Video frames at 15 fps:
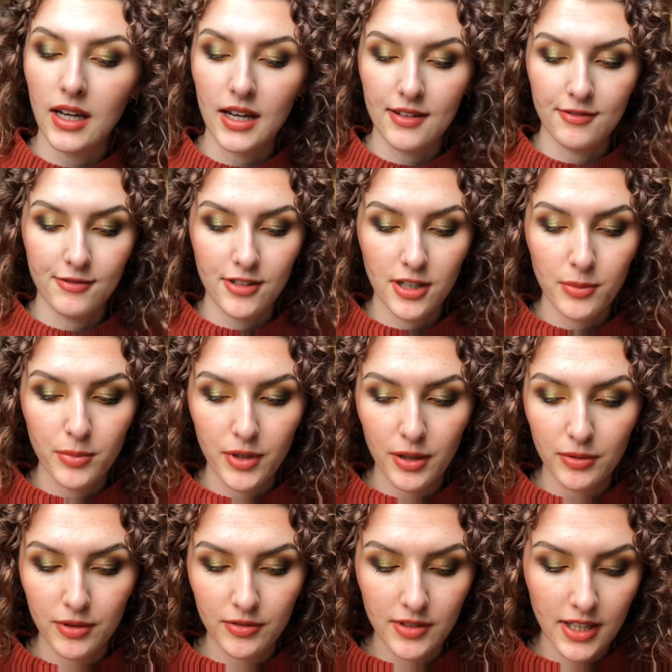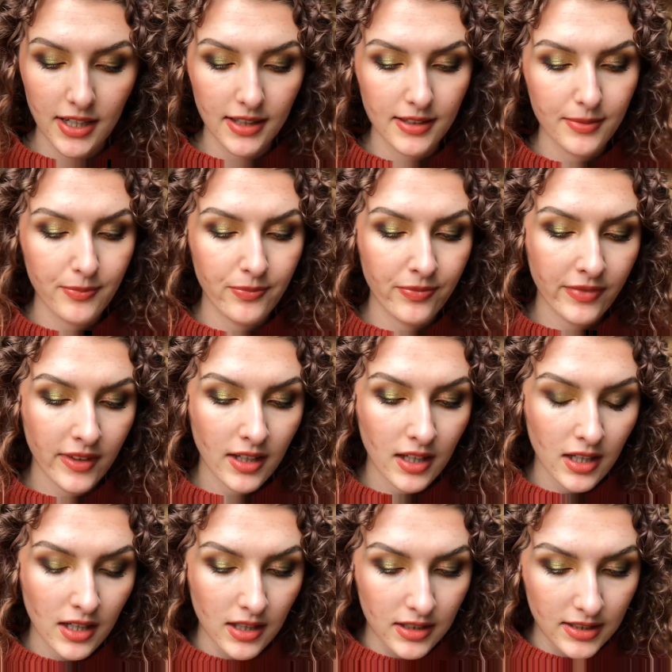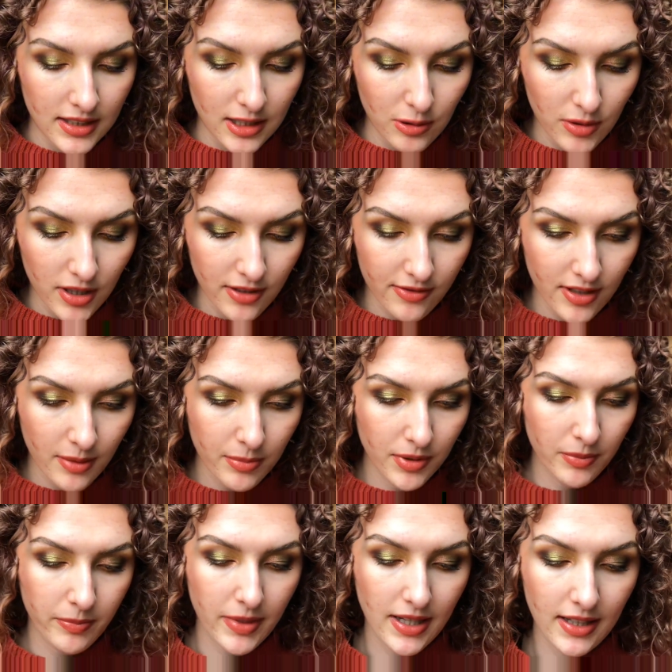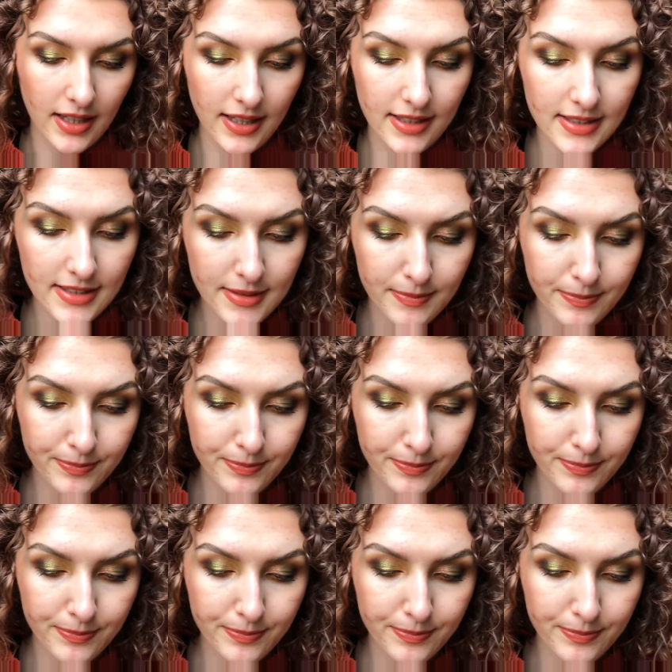I'm very proud of that. Now we have a couple of palettes.